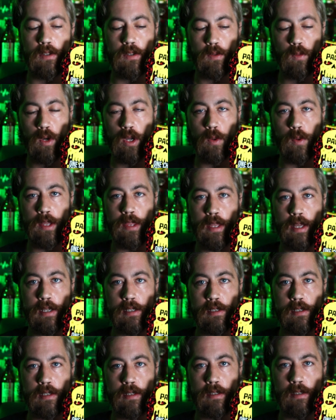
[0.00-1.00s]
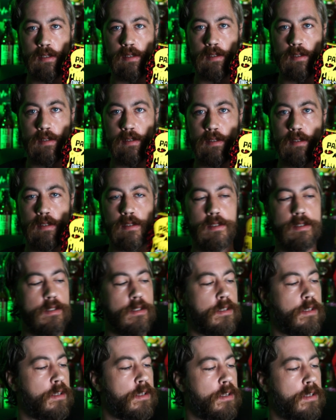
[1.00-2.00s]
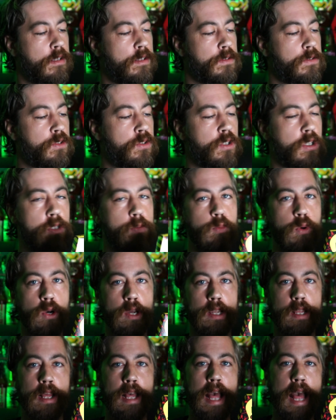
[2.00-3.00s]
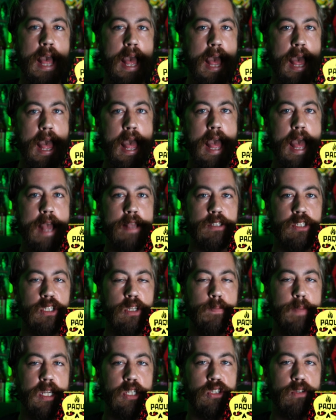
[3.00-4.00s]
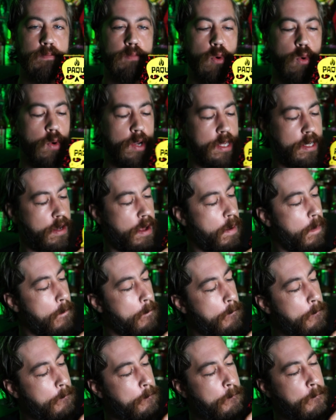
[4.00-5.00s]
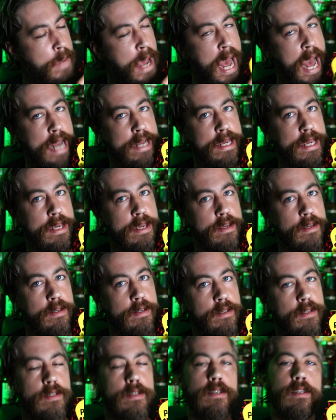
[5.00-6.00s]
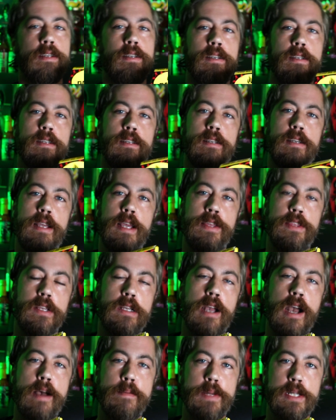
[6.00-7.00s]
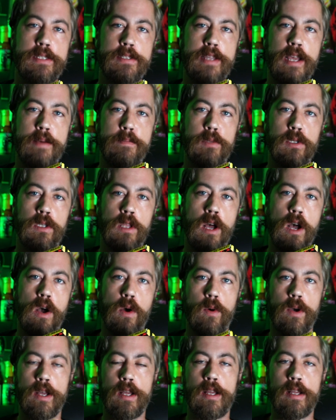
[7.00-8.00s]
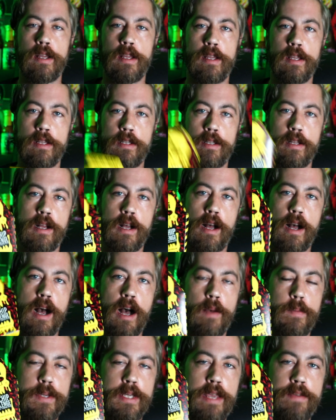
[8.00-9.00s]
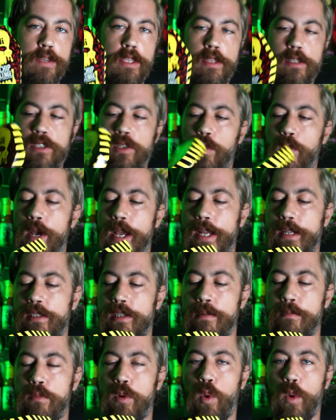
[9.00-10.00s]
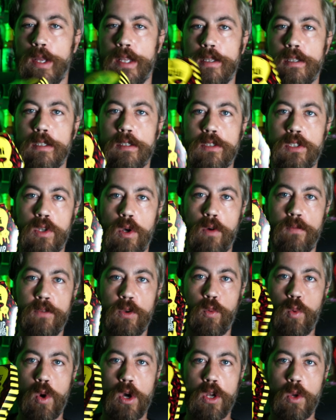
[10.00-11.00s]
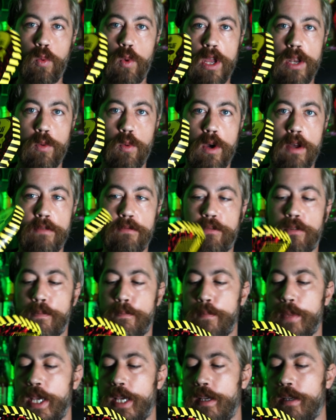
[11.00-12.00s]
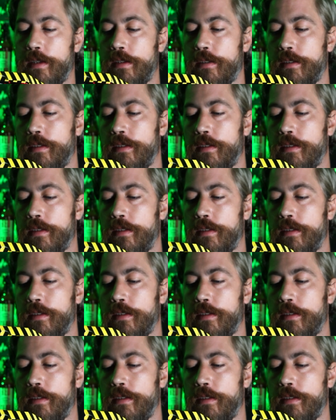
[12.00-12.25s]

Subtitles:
want to win this? Just put !paqui in the comments down below. I'll be giving this away at some point. So if you want to win one from me,